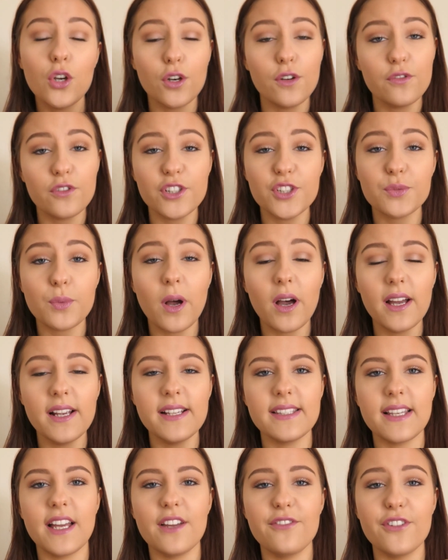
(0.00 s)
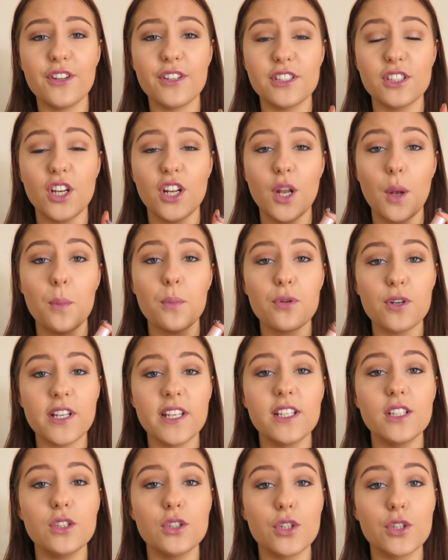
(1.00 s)
Coverage wise, I feel it's got a
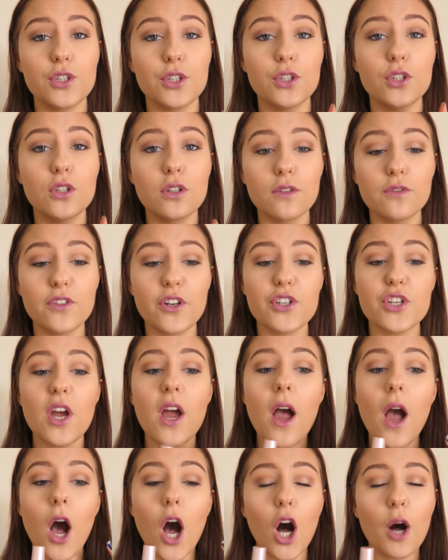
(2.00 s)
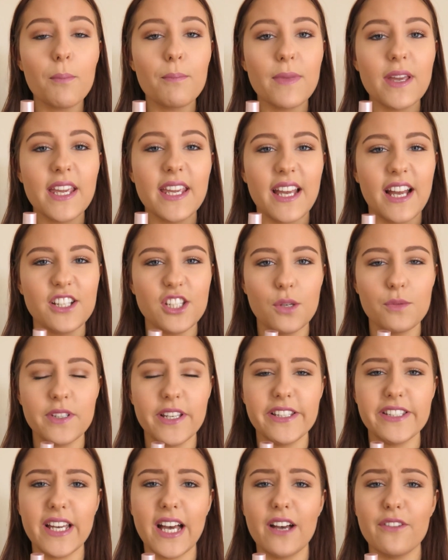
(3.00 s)
pretty good coverage. On me, I don't
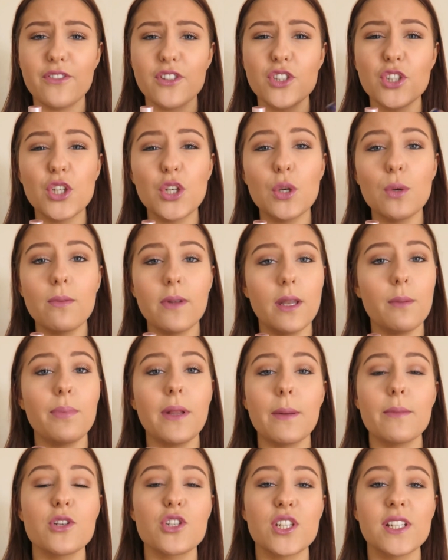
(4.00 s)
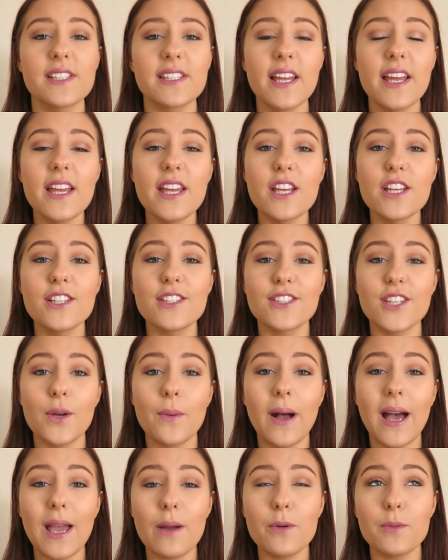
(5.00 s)
tend to have too many blemishes, so
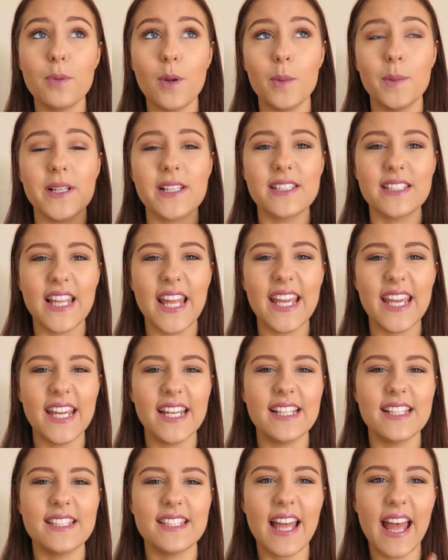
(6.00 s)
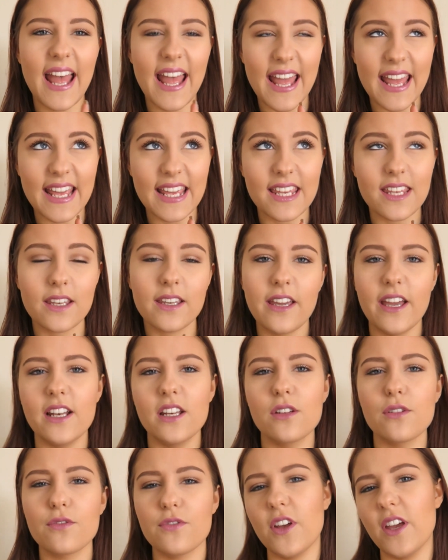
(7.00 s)
I would probably say it's a
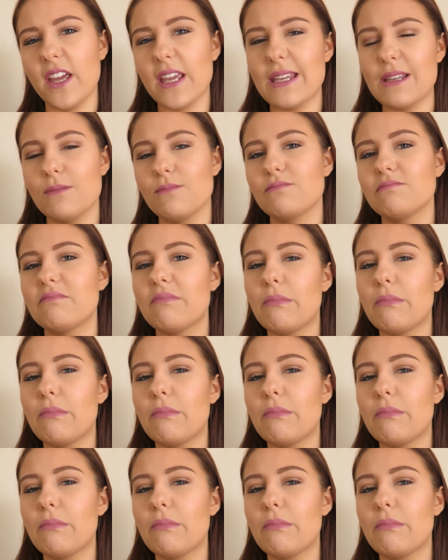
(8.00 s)
kind of a